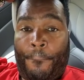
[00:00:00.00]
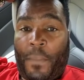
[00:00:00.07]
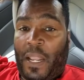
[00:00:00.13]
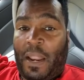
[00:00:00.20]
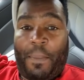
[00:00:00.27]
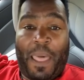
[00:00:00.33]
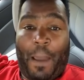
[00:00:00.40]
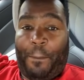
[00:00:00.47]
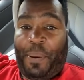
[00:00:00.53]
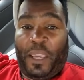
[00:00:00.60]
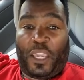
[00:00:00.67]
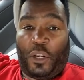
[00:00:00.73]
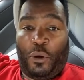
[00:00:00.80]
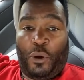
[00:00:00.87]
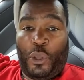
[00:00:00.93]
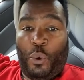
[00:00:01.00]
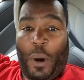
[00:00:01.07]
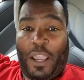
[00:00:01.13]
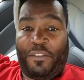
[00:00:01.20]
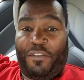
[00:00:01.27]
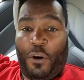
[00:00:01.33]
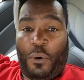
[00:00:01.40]
And I'm not picking on you
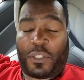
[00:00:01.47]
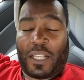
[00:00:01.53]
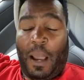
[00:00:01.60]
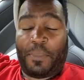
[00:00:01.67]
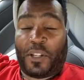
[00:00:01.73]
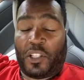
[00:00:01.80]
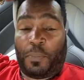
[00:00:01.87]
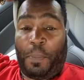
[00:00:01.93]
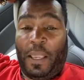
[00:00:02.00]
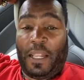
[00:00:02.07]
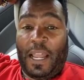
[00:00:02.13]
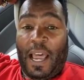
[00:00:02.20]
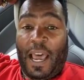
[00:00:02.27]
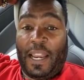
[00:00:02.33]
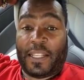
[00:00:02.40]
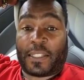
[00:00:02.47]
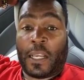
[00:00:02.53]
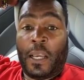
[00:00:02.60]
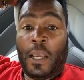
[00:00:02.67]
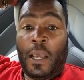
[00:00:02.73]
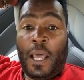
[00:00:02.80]
white folks. I'm just being honest.